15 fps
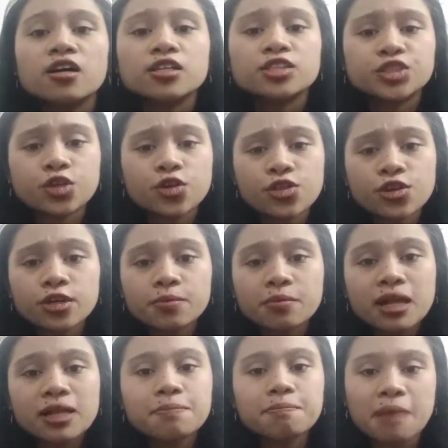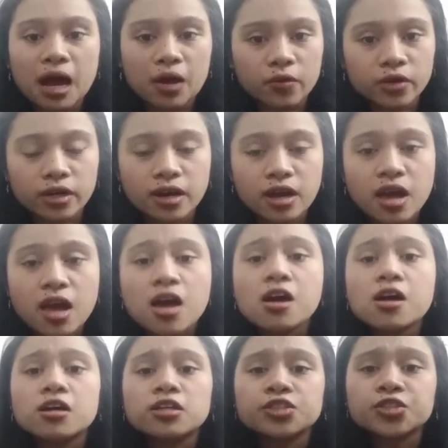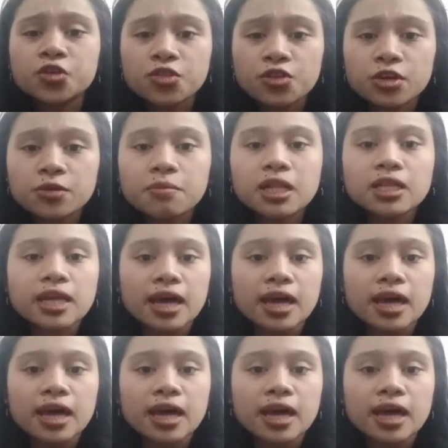Geothermal power. Geothermal